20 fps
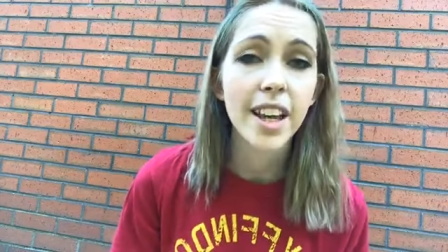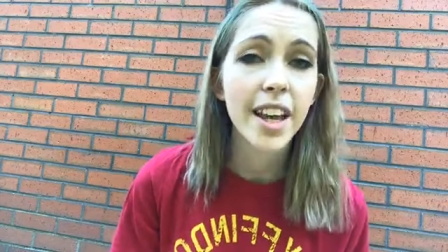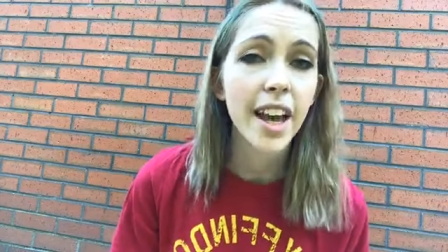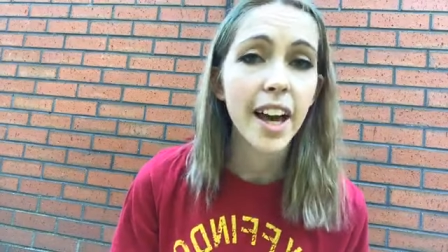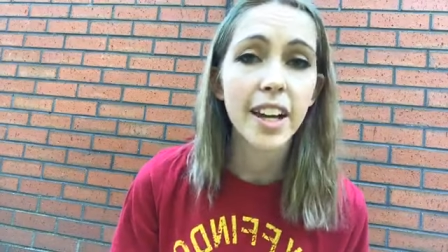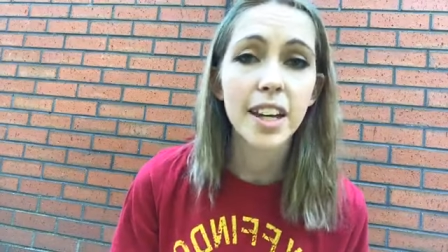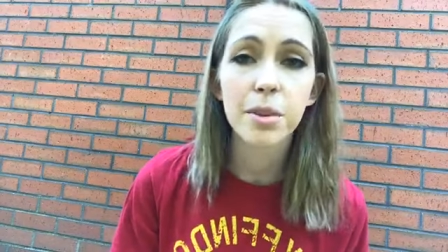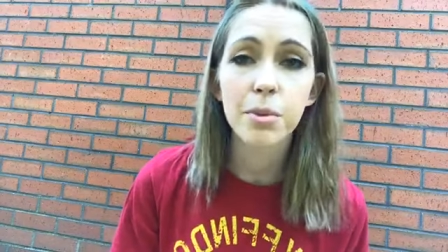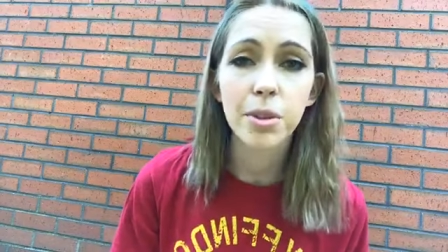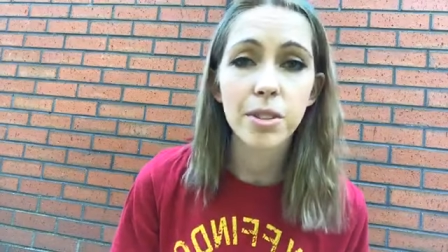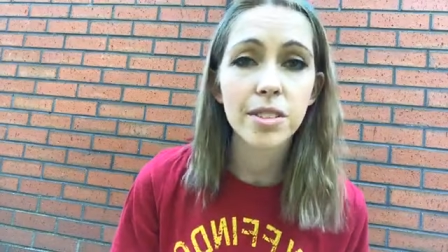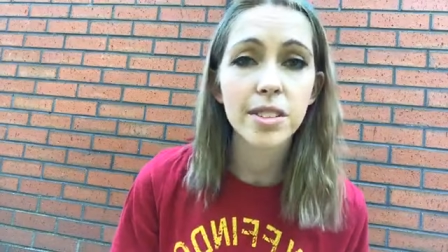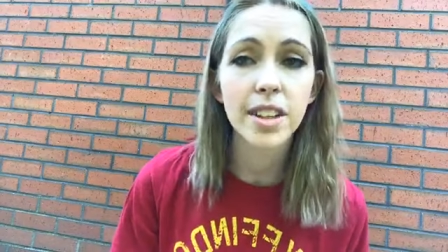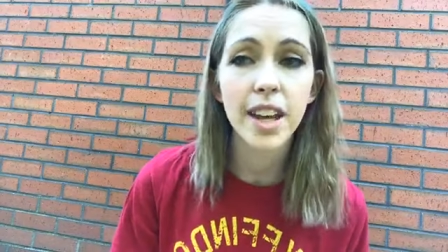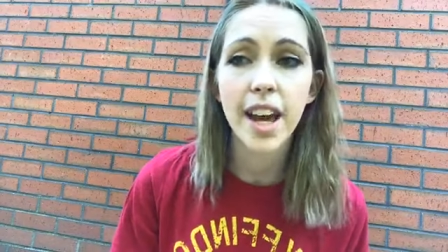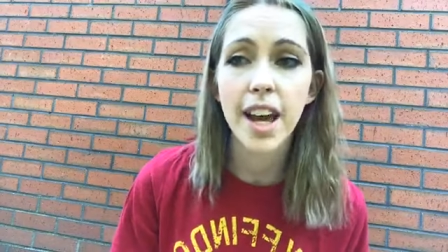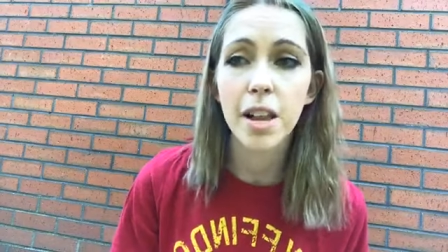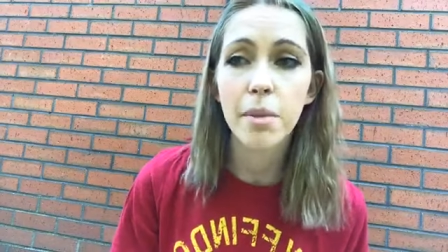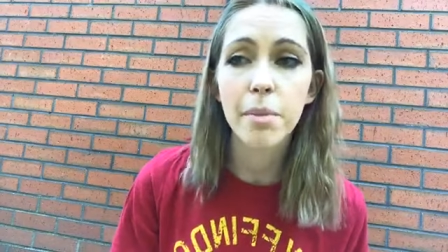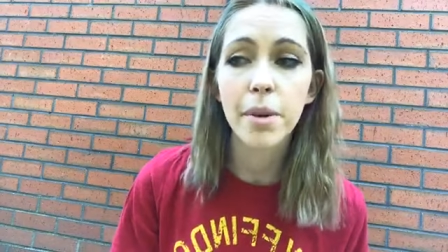and he wants to
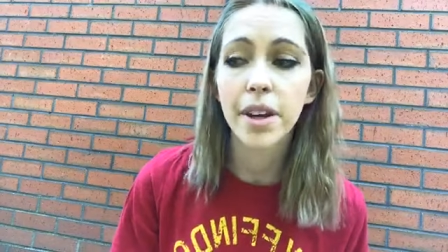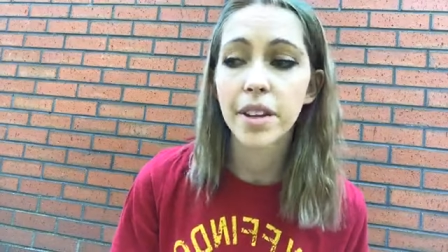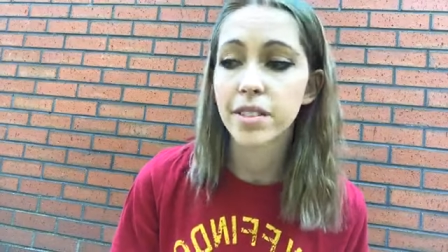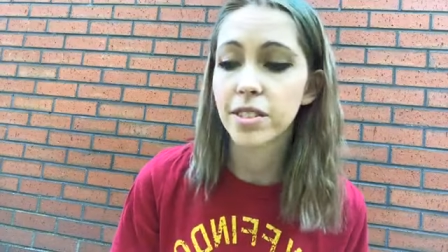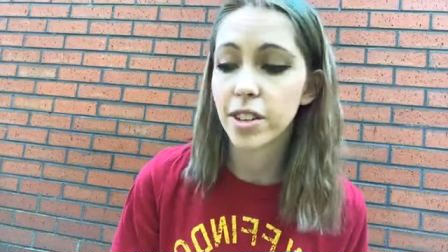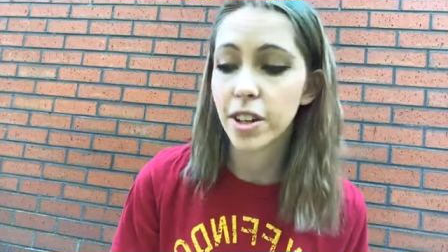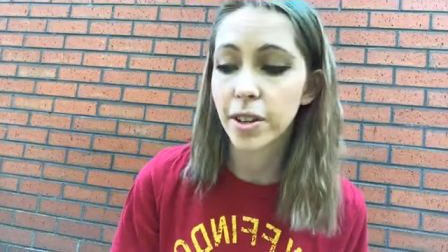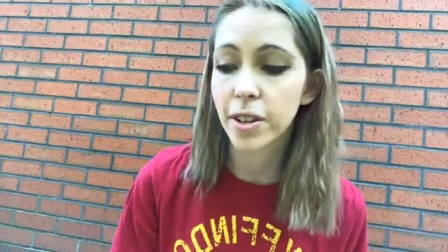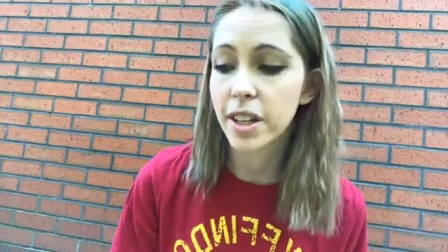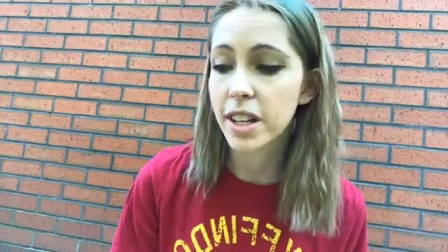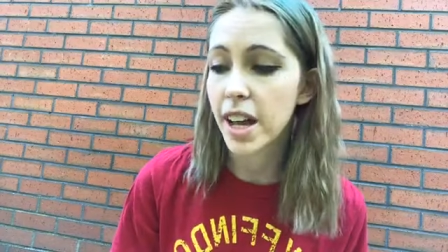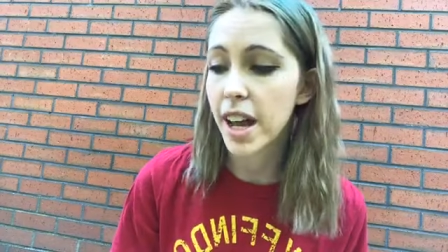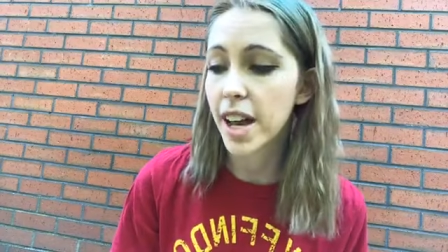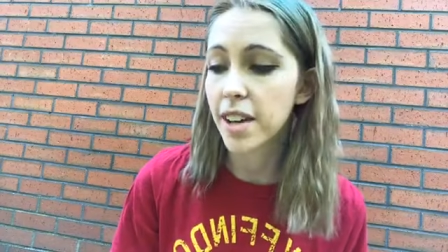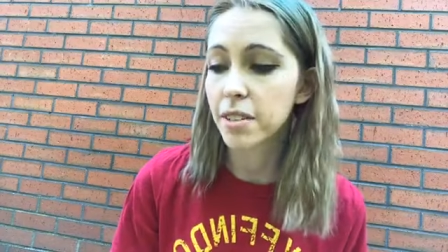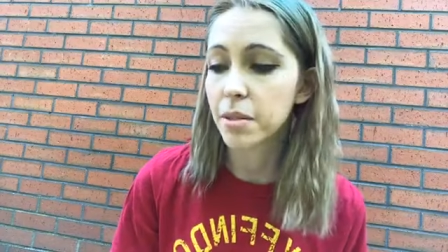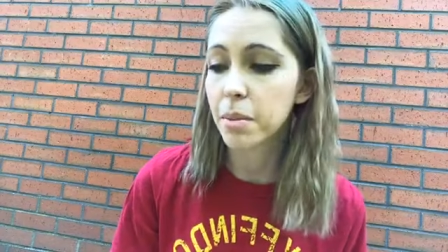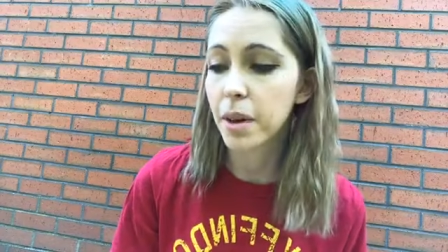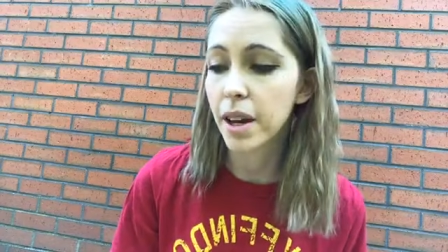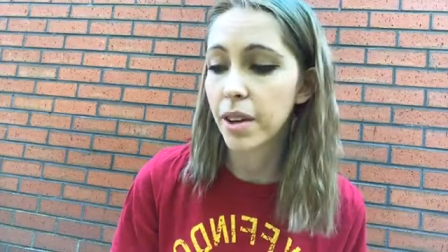help us. You know, he
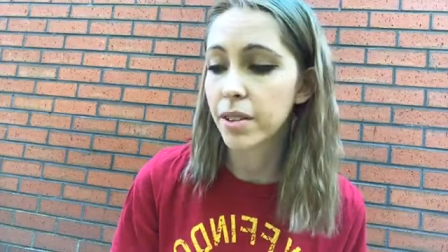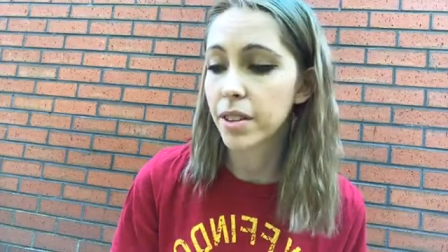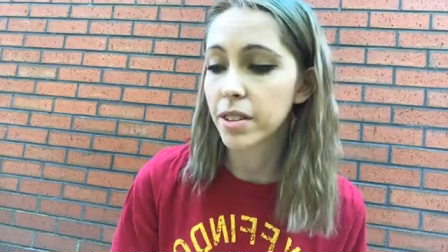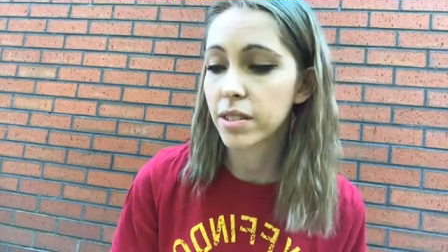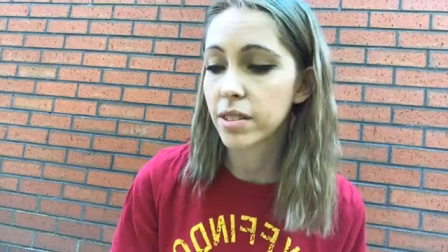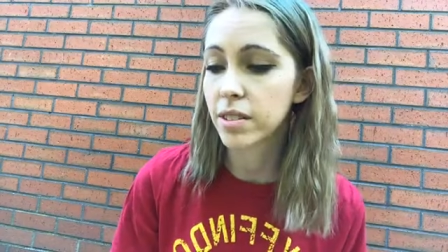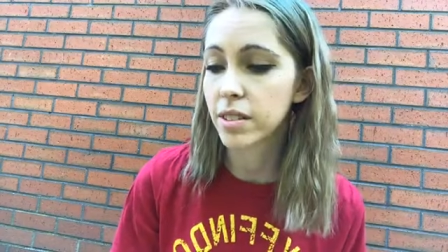cares about this